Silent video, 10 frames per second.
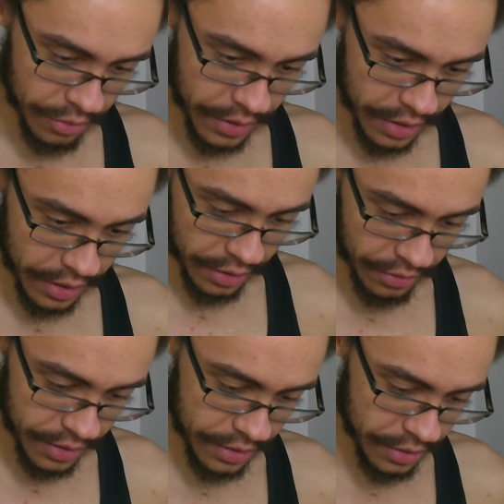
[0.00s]
through
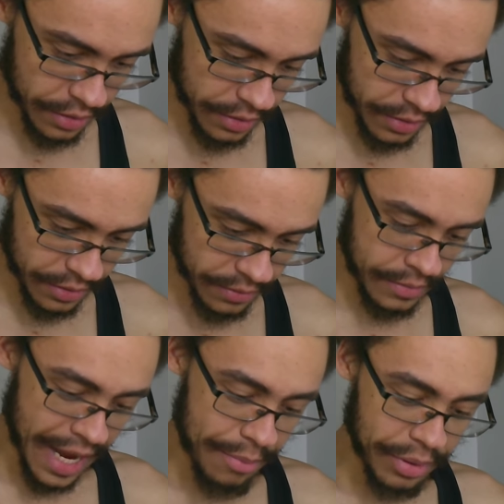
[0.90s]
three songs,
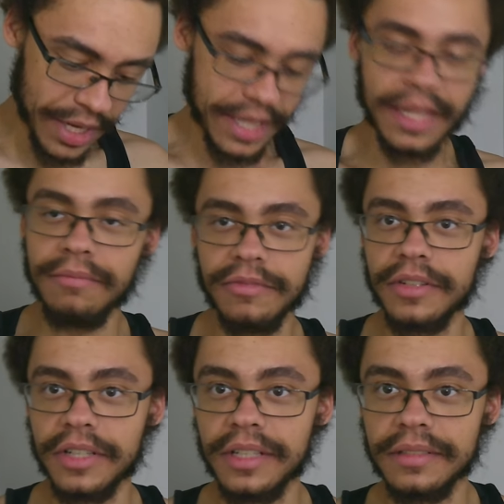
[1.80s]
not playing them
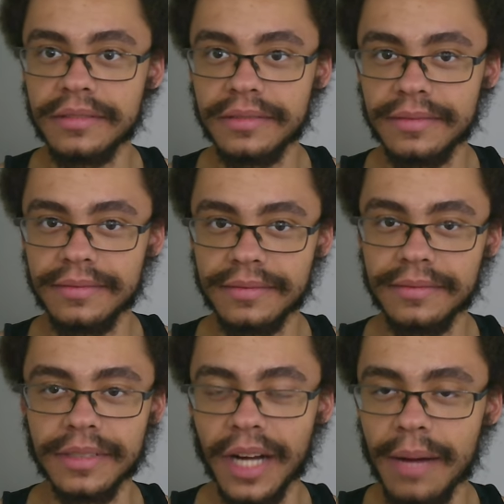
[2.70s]
for
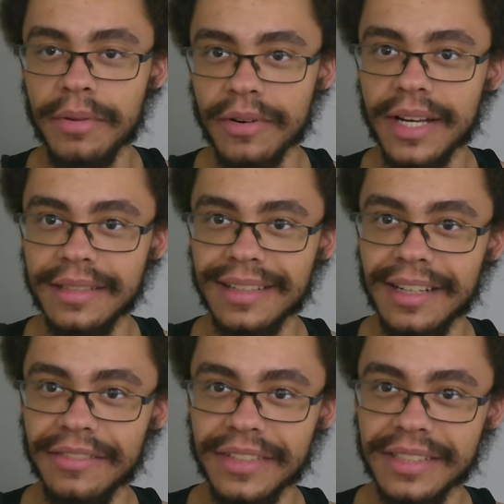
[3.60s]
copyright,
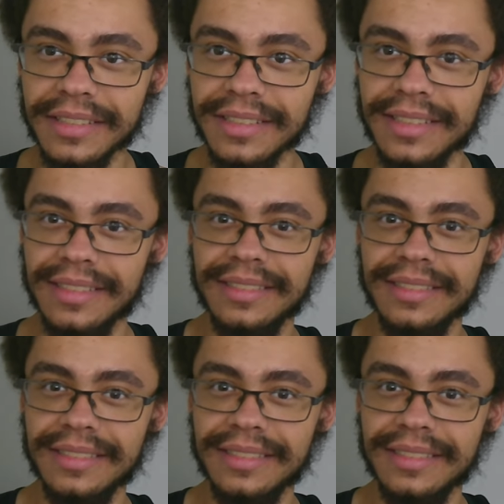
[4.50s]
obviously.